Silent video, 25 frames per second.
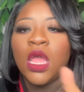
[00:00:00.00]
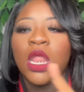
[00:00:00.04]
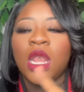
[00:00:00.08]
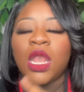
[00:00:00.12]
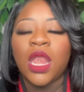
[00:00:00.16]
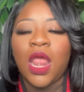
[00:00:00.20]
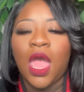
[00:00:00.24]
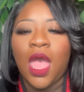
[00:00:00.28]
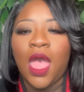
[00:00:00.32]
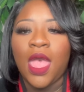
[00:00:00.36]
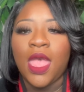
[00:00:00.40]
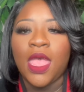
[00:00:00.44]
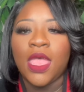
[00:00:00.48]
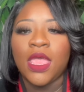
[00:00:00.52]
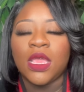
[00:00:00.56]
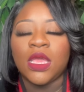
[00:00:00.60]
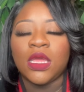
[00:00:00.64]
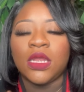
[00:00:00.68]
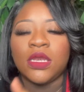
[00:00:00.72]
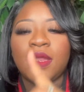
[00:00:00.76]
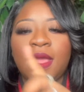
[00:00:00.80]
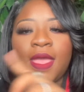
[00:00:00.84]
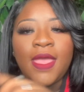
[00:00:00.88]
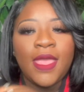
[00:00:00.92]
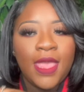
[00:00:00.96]
Like,
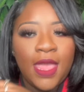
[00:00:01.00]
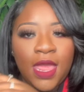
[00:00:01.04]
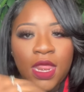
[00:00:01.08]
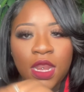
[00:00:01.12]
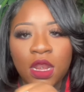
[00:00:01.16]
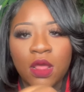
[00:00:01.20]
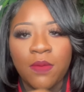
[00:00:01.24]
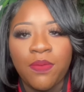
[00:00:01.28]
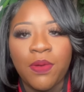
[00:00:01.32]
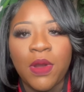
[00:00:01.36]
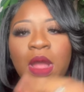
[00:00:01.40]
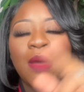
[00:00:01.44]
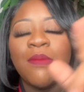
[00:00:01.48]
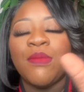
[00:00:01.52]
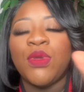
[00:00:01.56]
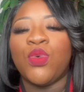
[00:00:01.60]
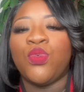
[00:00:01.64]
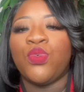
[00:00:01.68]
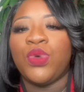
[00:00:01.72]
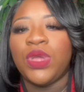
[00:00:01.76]
they had an apartment,